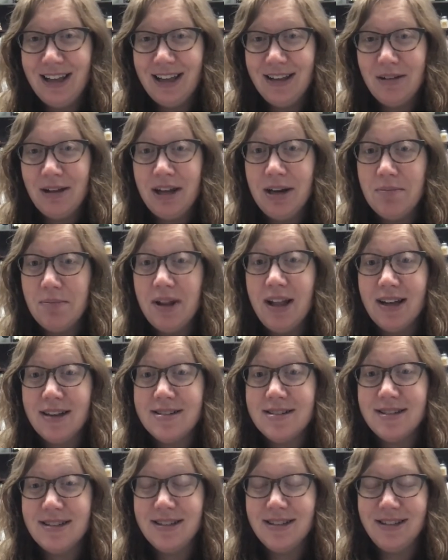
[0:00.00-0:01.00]
in a
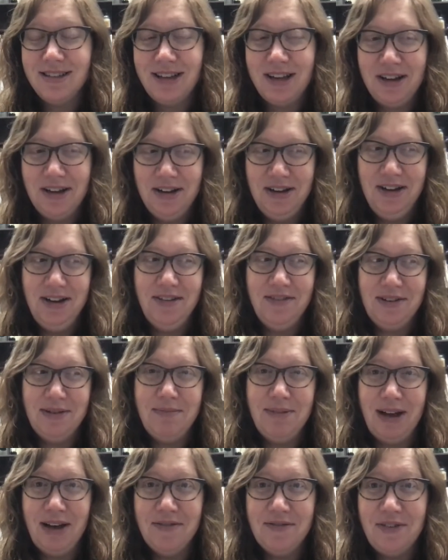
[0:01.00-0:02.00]
plus of
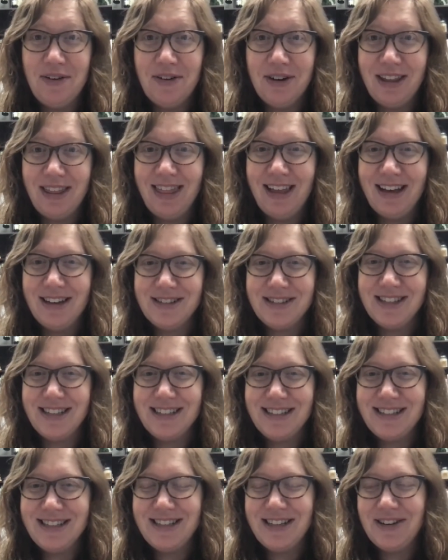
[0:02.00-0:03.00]
about
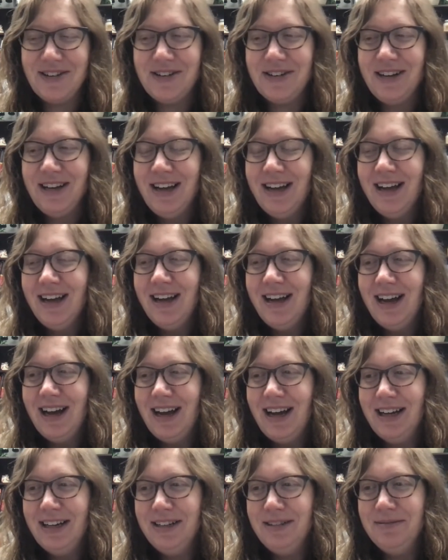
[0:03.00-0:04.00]
$40,000. So
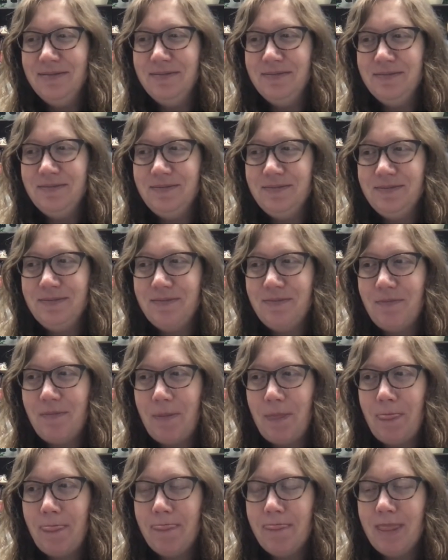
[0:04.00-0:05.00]

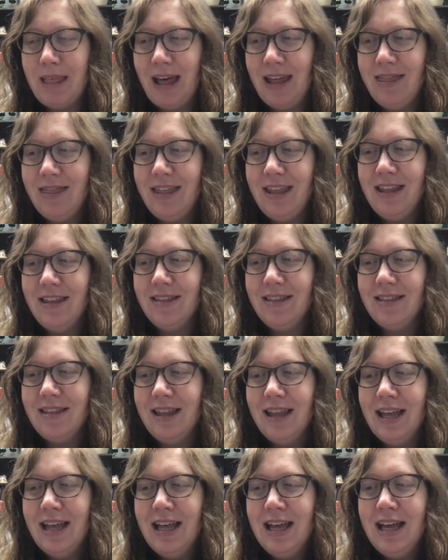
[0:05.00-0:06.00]
I think
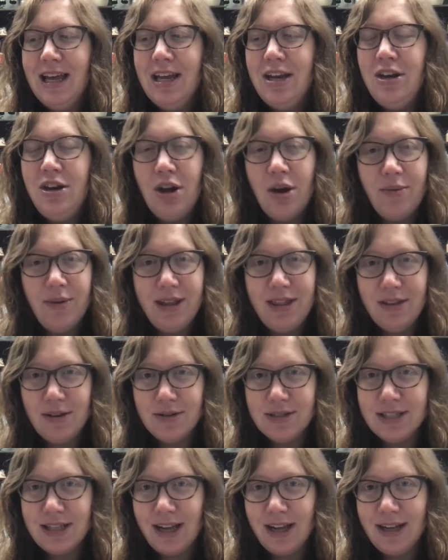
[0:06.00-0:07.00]
knowing
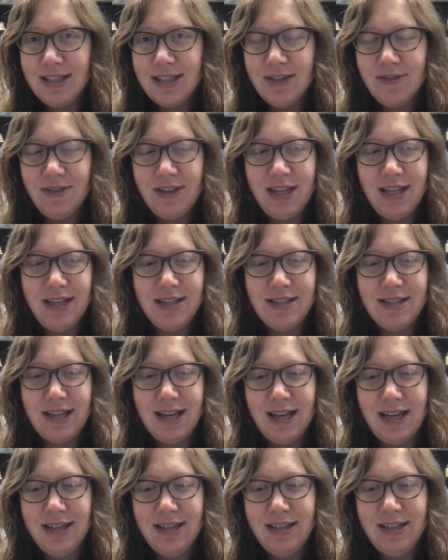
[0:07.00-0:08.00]
those kinds of things
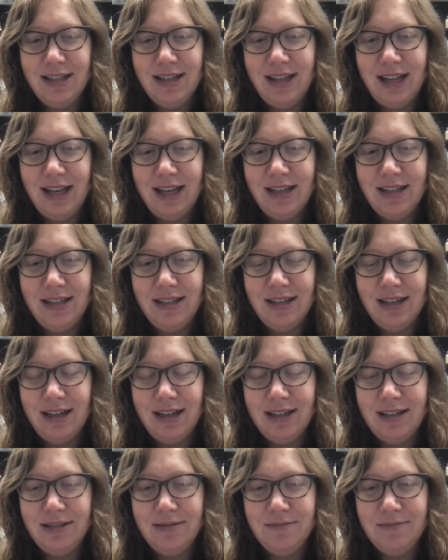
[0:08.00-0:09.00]
that
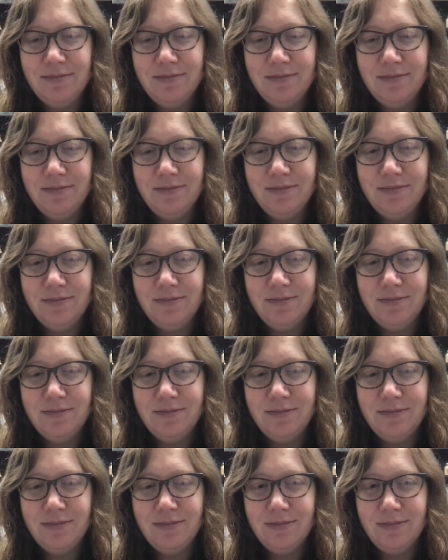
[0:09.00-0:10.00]
the
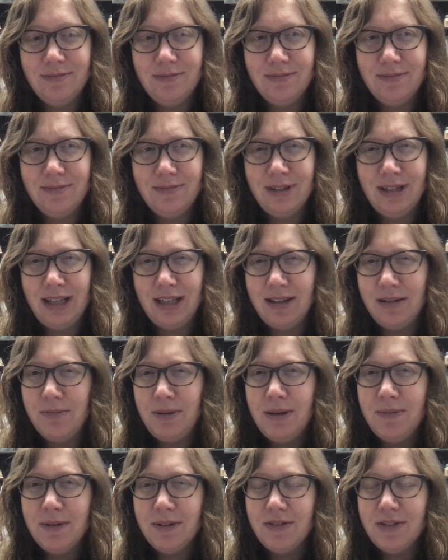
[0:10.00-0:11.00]

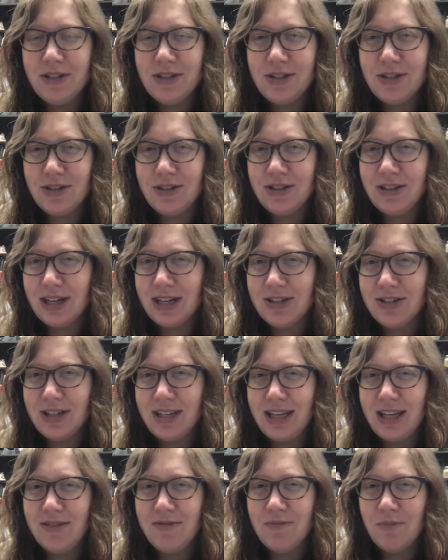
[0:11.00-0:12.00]
people of this church actually
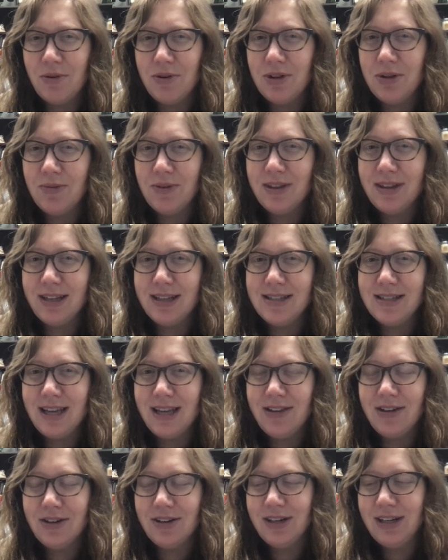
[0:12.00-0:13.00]
give more than what they say
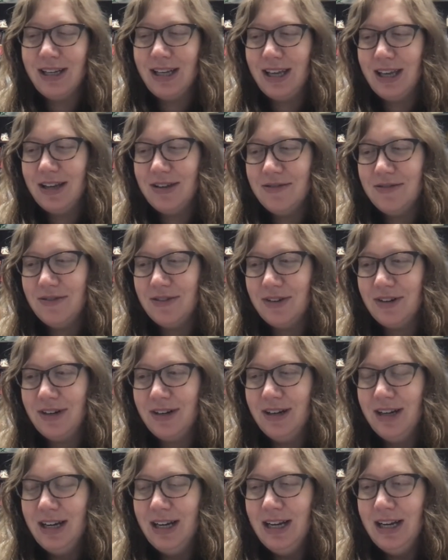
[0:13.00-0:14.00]
they're going to give, or
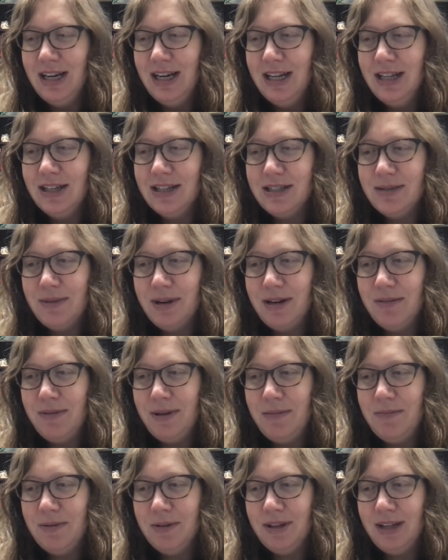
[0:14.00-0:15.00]
there's many
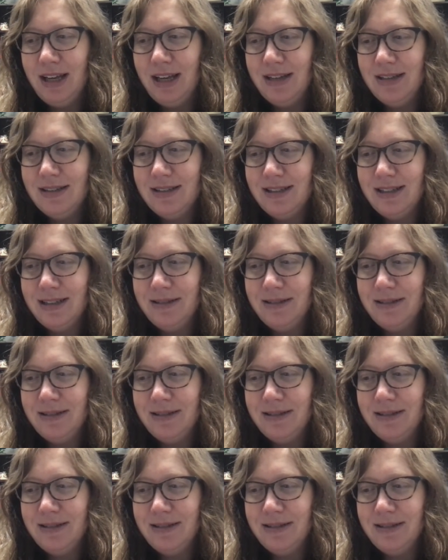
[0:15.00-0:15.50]
people that